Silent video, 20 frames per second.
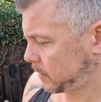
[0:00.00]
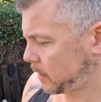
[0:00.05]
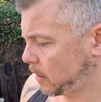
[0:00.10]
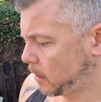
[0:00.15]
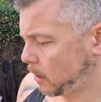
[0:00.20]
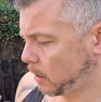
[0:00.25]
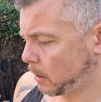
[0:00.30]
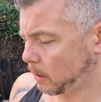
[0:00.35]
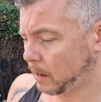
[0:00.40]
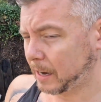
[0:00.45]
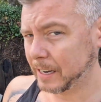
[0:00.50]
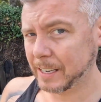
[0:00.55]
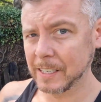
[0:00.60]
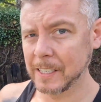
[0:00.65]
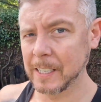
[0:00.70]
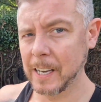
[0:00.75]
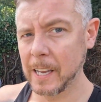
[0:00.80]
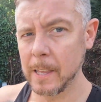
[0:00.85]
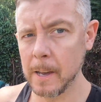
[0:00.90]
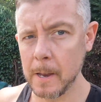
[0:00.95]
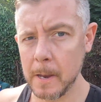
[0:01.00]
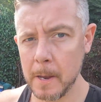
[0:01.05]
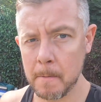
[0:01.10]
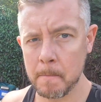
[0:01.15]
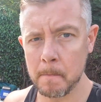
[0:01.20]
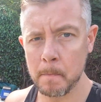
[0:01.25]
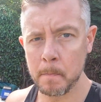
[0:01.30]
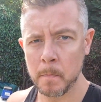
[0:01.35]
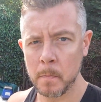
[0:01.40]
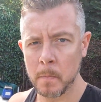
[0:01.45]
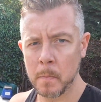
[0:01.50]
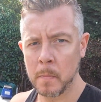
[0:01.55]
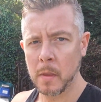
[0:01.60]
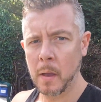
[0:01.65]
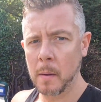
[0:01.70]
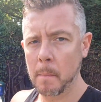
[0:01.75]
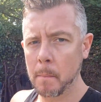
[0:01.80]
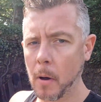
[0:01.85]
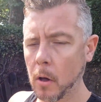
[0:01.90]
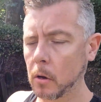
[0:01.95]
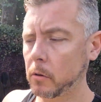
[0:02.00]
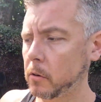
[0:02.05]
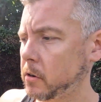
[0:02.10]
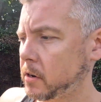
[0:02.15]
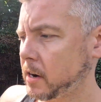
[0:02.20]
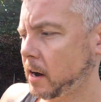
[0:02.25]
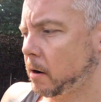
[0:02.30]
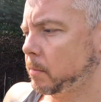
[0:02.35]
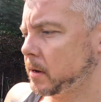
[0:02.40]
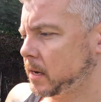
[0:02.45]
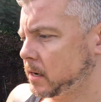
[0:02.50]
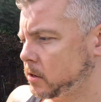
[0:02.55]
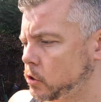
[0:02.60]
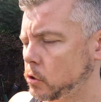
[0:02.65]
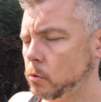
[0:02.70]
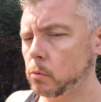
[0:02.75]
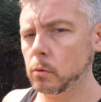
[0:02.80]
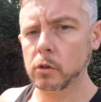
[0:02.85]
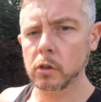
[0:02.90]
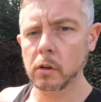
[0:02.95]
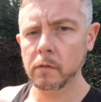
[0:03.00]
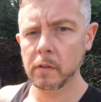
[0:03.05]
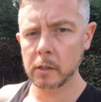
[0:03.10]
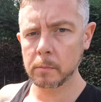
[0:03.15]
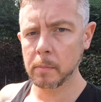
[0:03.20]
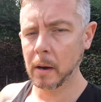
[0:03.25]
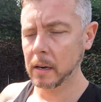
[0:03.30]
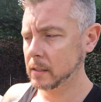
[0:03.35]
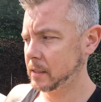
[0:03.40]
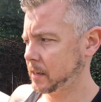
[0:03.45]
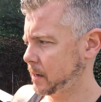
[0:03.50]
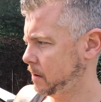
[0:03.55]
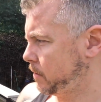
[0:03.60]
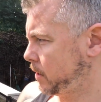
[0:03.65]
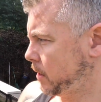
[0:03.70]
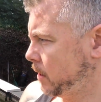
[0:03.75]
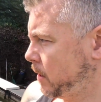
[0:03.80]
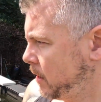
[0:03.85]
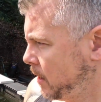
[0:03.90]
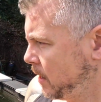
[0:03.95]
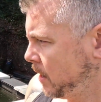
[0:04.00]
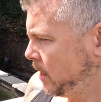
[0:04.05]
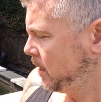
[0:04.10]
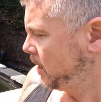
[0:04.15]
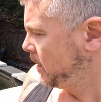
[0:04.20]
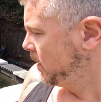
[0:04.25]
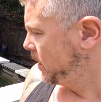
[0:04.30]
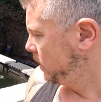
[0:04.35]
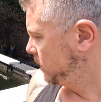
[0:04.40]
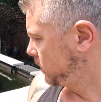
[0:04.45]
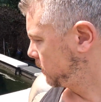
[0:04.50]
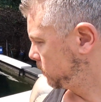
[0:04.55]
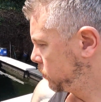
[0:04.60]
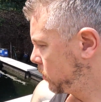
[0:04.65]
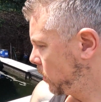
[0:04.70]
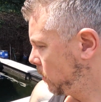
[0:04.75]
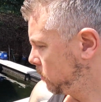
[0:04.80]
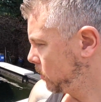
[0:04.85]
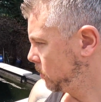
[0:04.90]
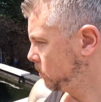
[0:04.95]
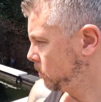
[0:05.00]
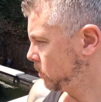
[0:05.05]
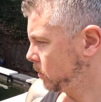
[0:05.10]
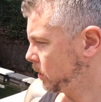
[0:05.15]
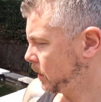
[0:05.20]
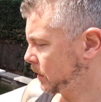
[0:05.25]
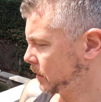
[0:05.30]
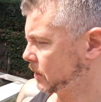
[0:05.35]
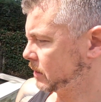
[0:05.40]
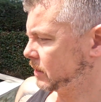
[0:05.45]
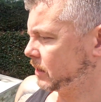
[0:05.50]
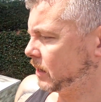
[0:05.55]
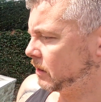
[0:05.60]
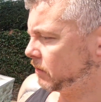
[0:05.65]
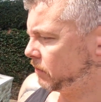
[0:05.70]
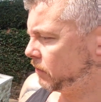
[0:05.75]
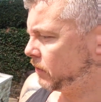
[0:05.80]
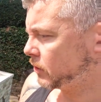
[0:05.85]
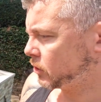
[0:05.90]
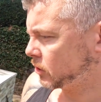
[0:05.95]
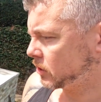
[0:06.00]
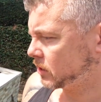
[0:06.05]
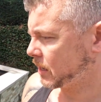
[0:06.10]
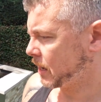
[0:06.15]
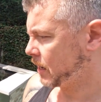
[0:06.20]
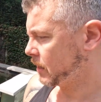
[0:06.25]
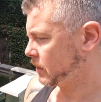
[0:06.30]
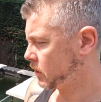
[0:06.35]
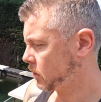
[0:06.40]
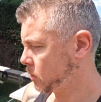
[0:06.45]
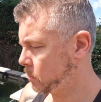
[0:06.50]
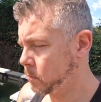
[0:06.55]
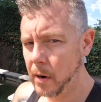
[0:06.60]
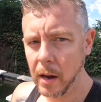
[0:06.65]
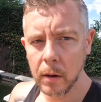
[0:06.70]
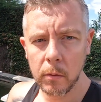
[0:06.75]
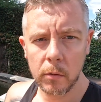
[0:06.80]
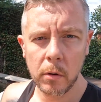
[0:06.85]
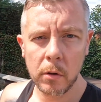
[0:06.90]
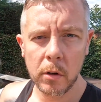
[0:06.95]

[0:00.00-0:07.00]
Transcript: Like I say, the pond now being nuked of its bacteria is a problem, but like I say, the fish are starting to come round.